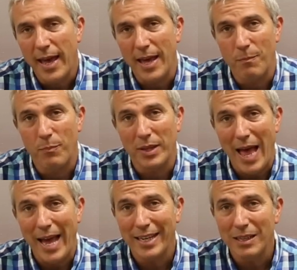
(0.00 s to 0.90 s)
a
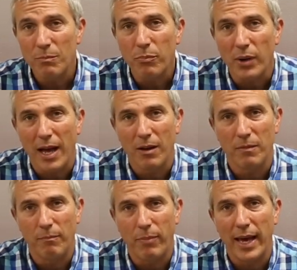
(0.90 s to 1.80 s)
black and
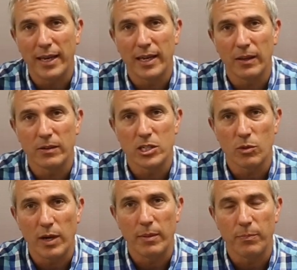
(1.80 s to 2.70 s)
brown bicolored
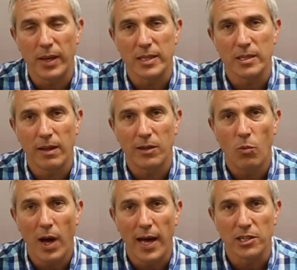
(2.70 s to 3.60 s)
ceramic bezel on a
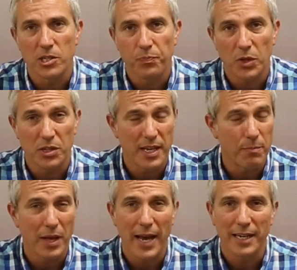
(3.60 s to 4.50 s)
watch. You say
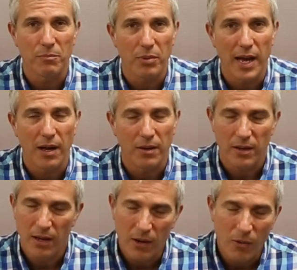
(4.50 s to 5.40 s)
black and brown,
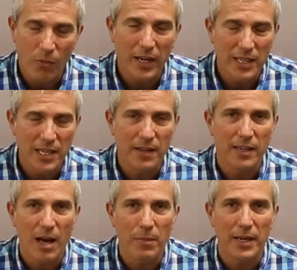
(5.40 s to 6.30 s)
wait till you see the
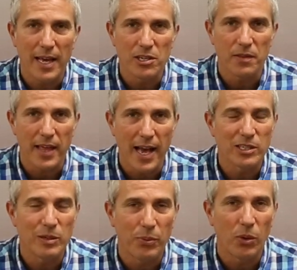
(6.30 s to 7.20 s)
combination. They
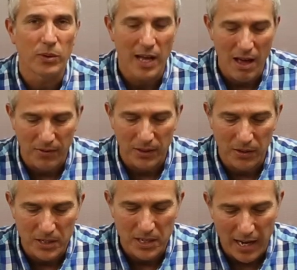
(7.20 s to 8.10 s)
actually pulled it off. It
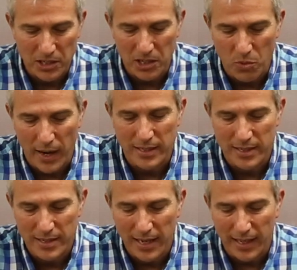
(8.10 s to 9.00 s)
looks actually quite
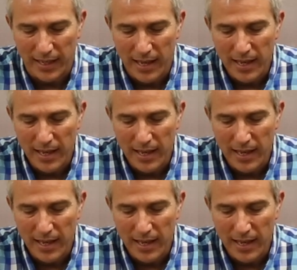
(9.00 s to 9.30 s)
stunning.